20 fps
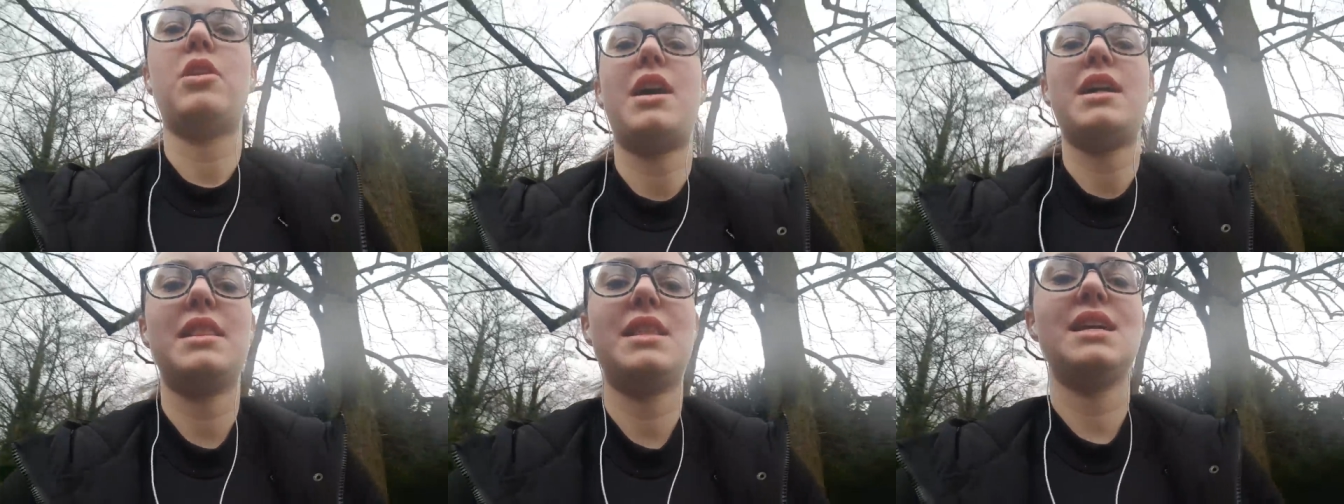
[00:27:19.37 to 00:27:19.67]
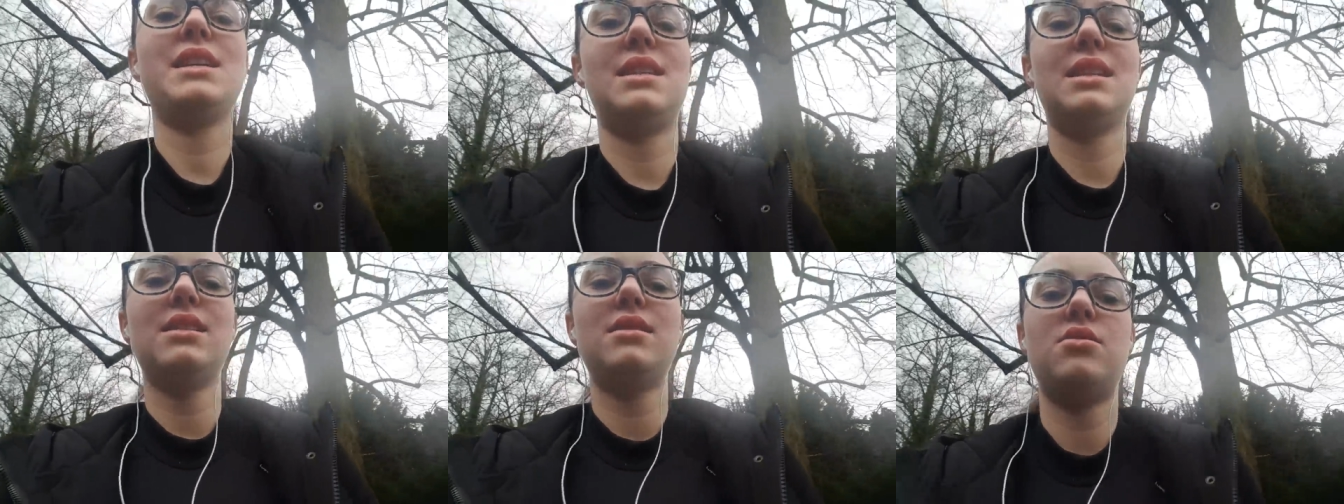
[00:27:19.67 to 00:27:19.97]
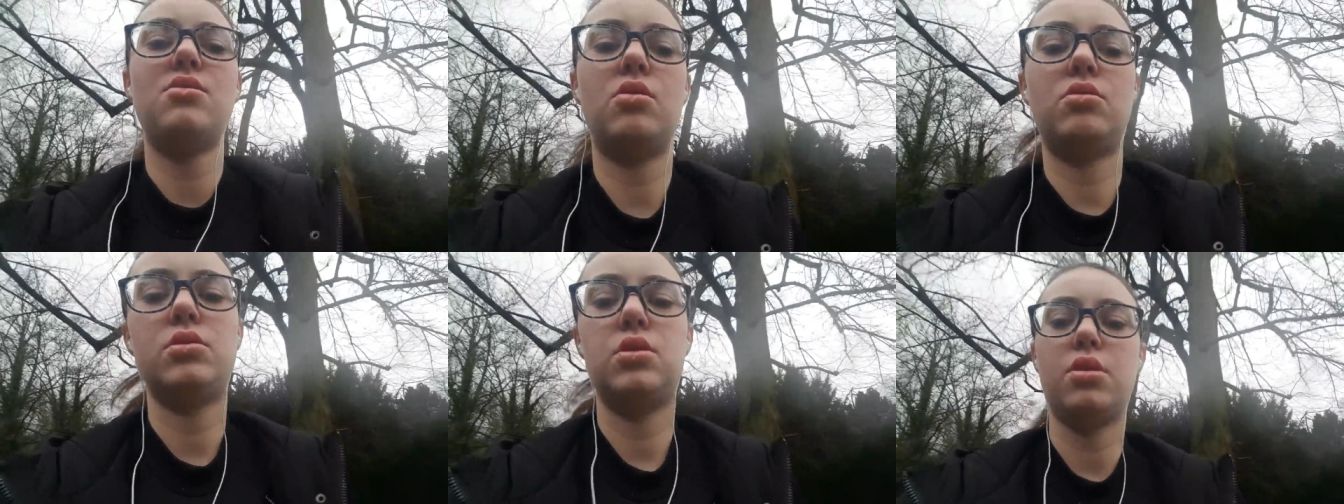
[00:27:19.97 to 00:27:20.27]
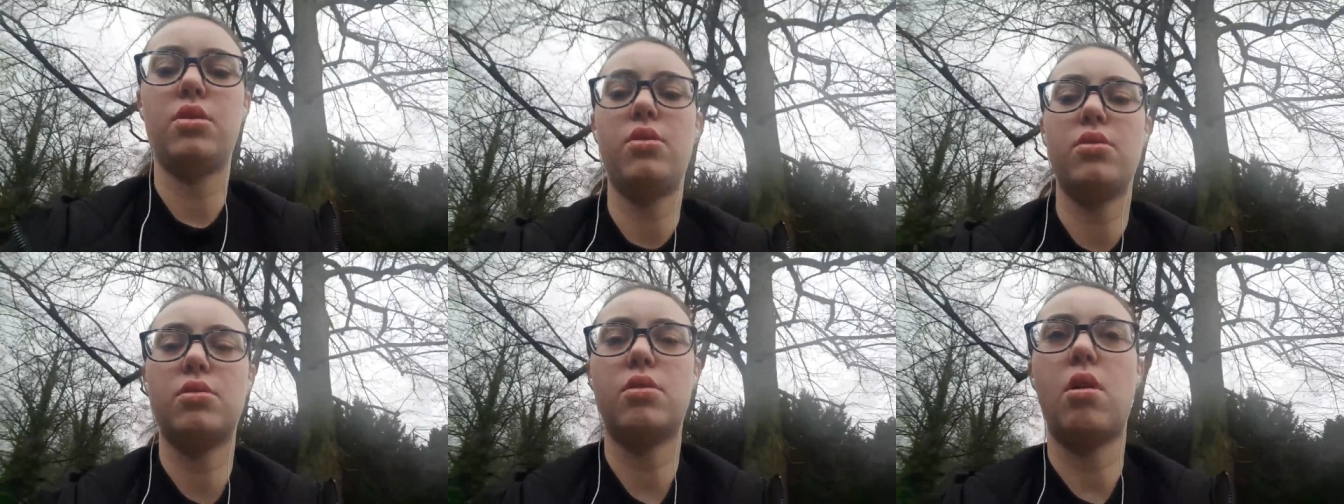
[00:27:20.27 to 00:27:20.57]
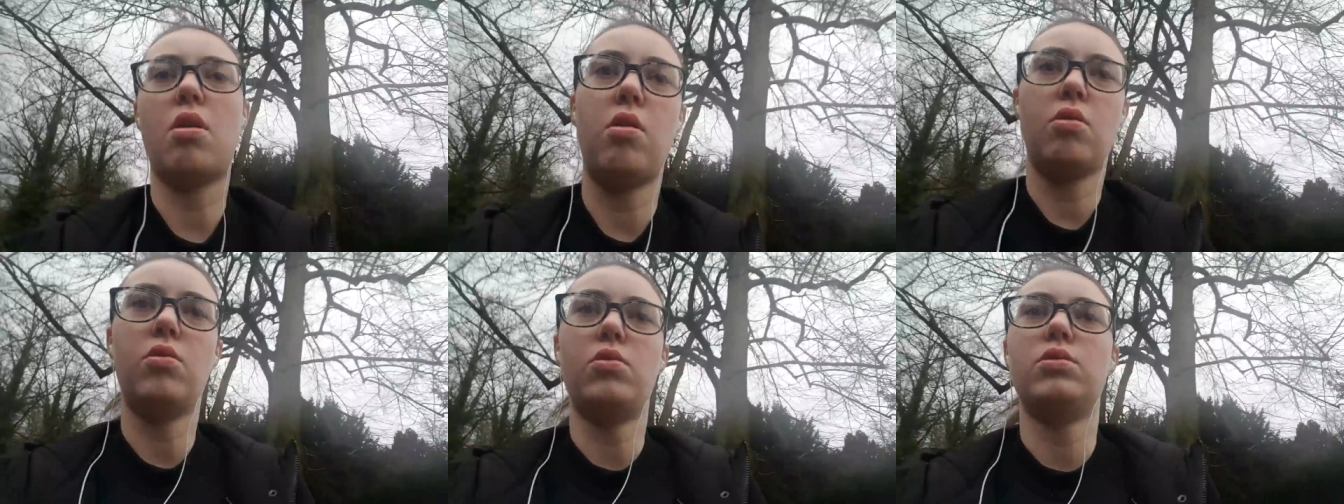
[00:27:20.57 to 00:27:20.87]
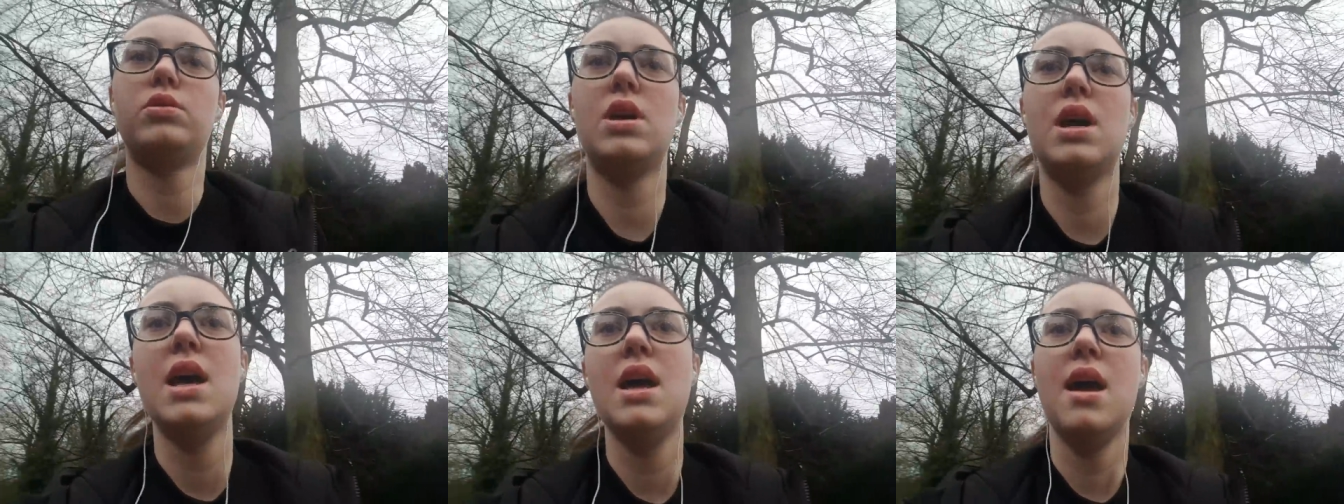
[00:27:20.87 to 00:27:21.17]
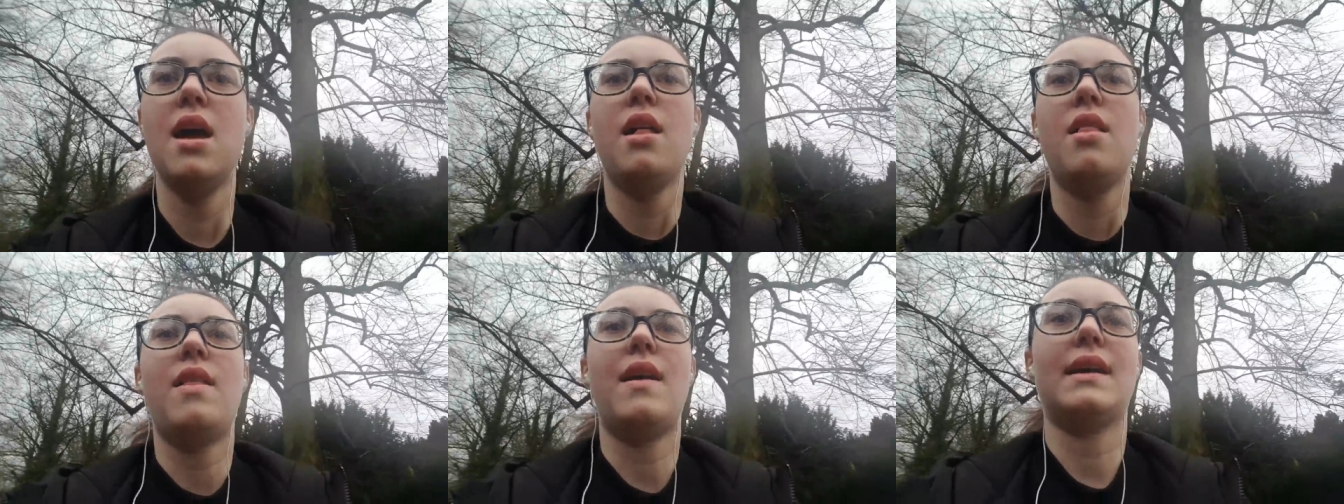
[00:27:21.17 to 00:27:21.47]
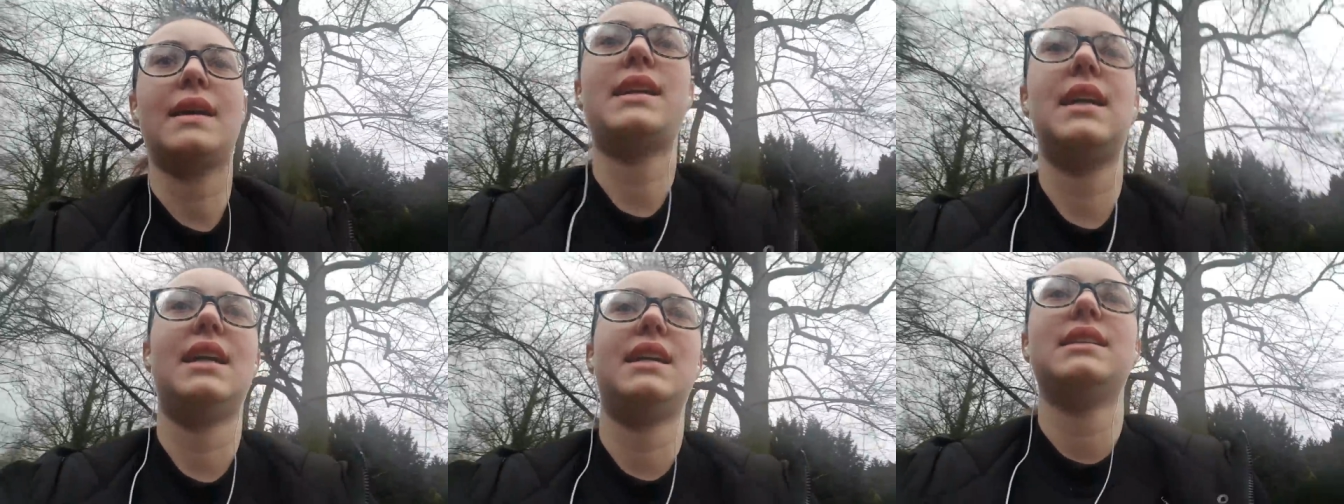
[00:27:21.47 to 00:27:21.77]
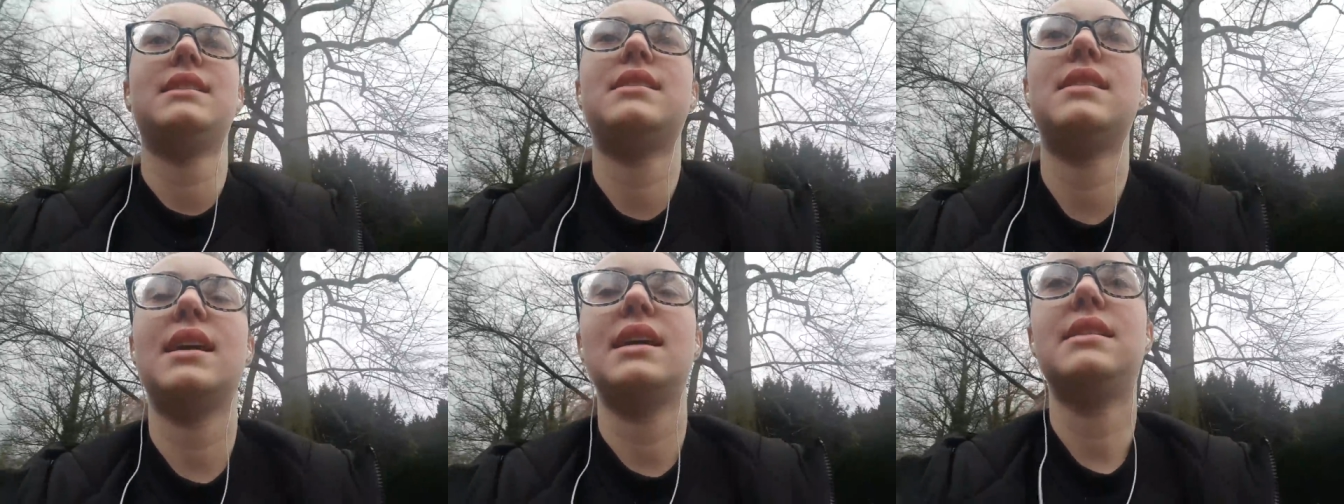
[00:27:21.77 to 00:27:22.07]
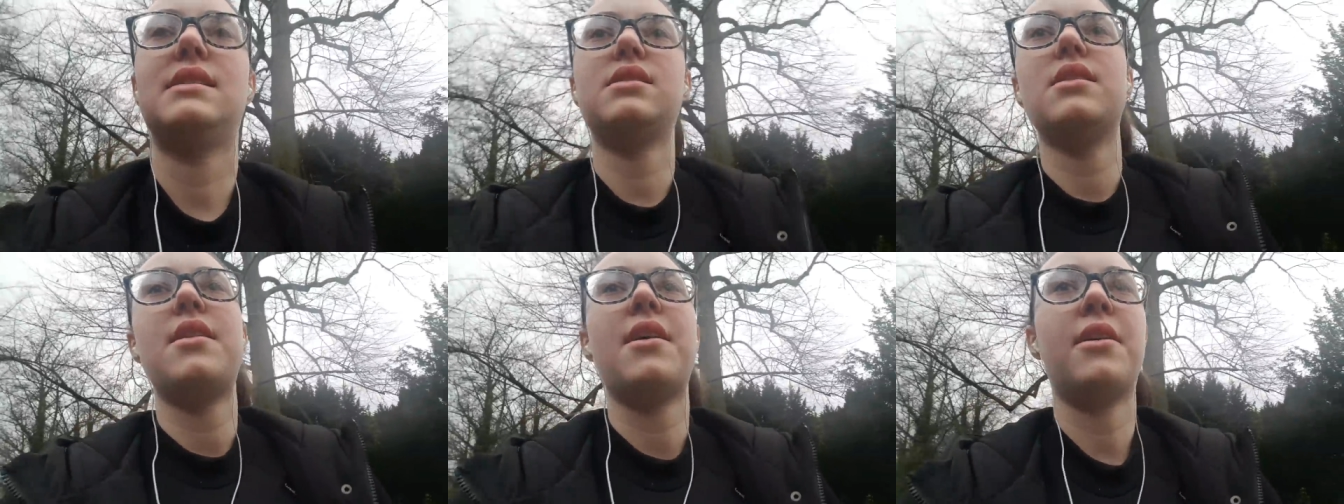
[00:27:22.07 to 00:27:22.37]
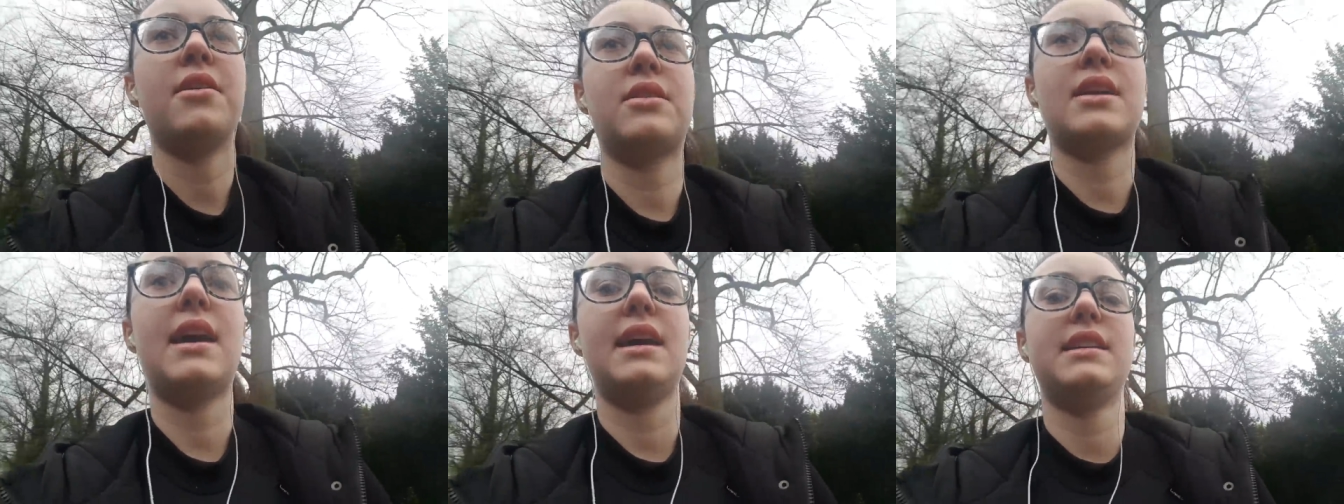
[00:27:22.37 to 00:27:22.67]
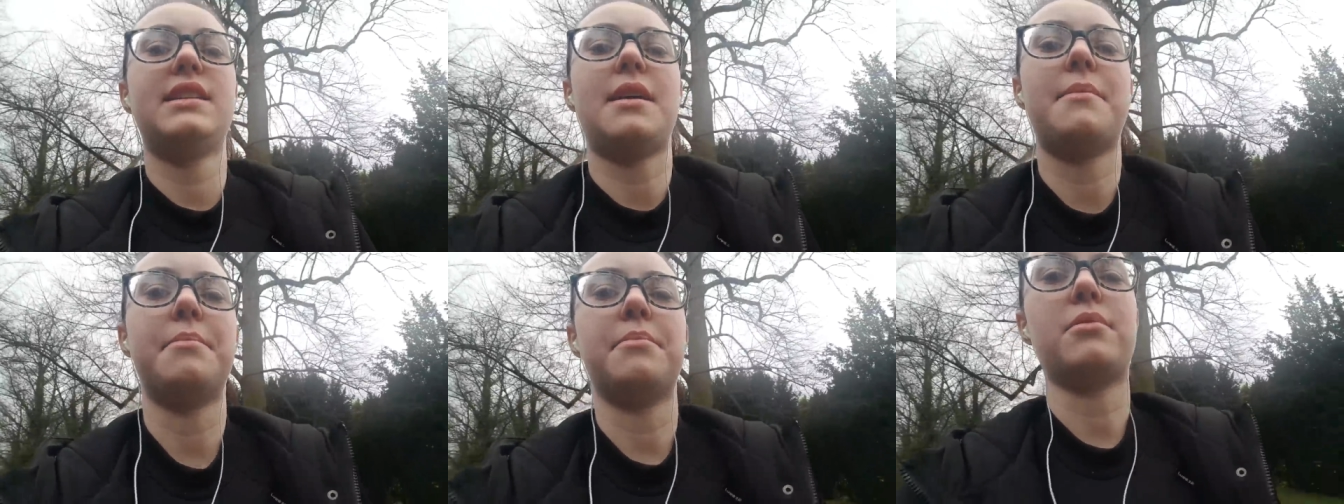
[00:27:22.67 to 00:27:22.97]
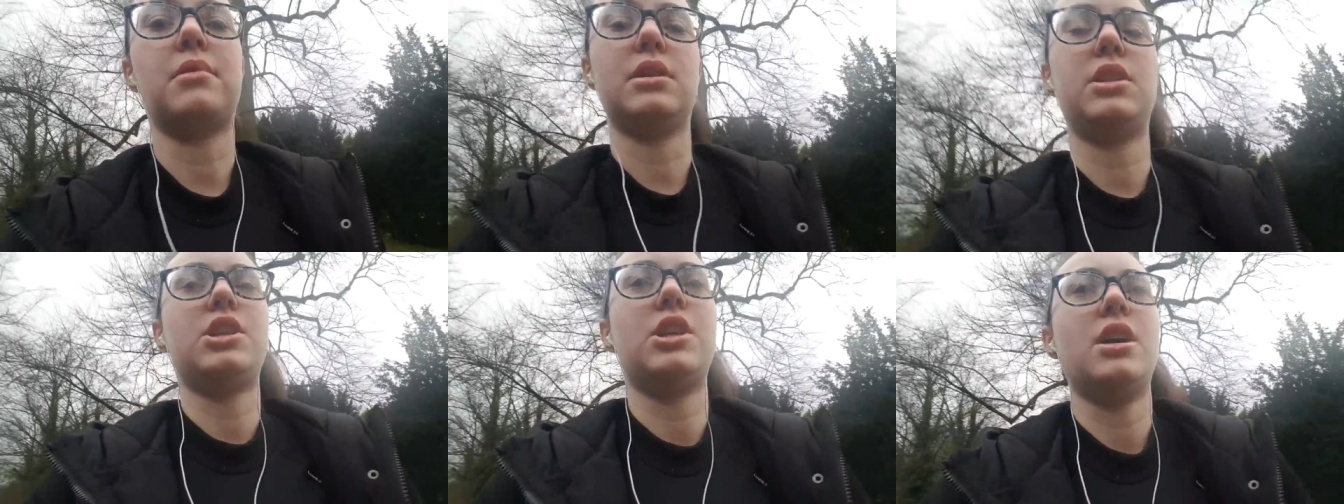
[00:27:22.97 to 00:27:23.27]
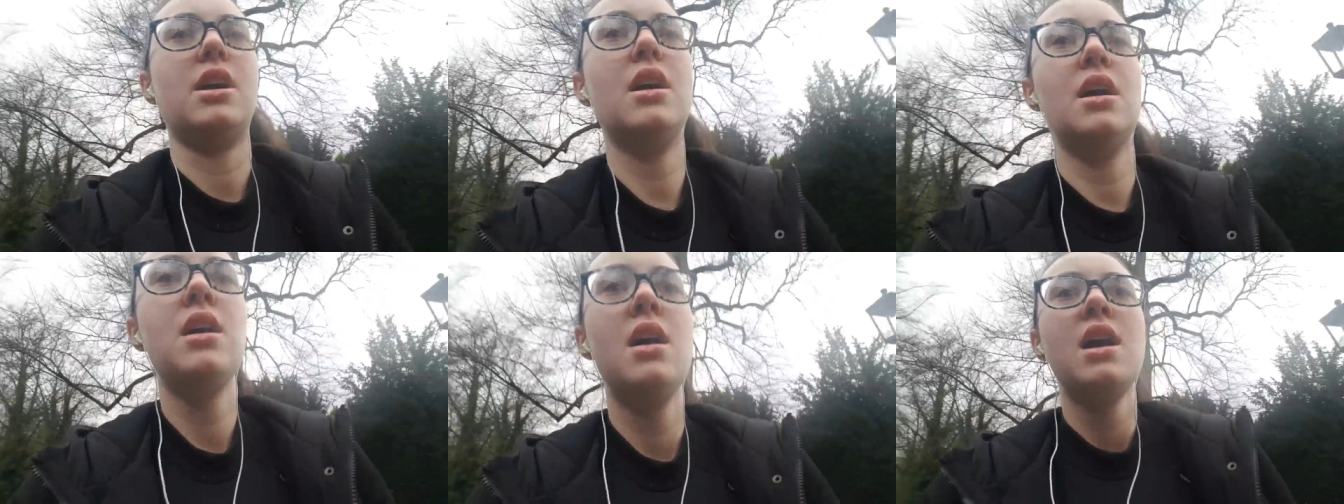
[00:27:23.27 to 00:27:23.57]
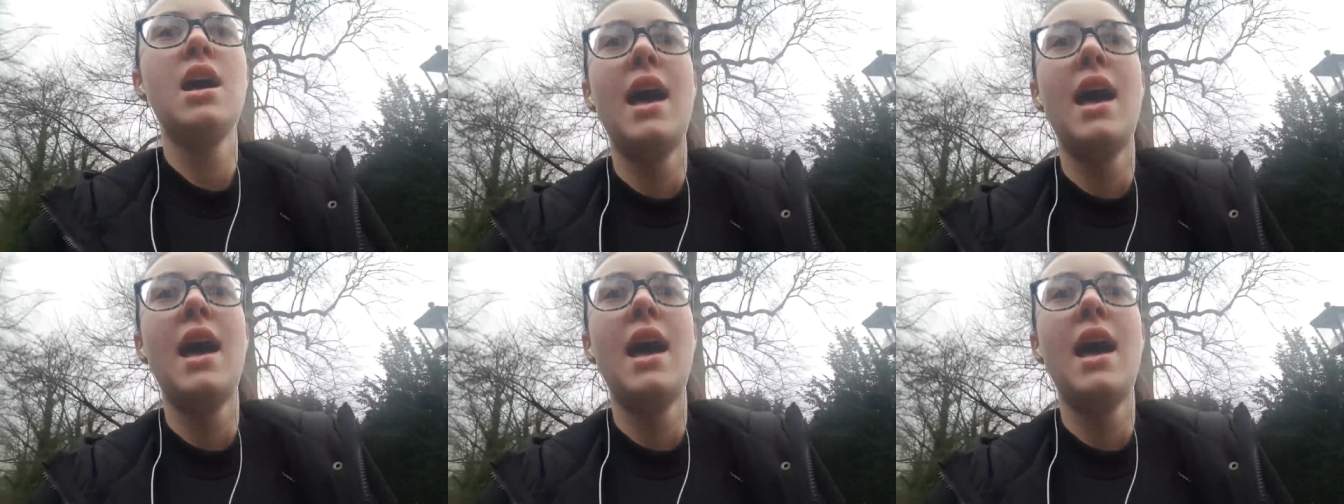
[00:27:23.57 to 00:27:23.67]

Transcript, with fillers: At least it's not too cold. Like it's it's an okay temperature.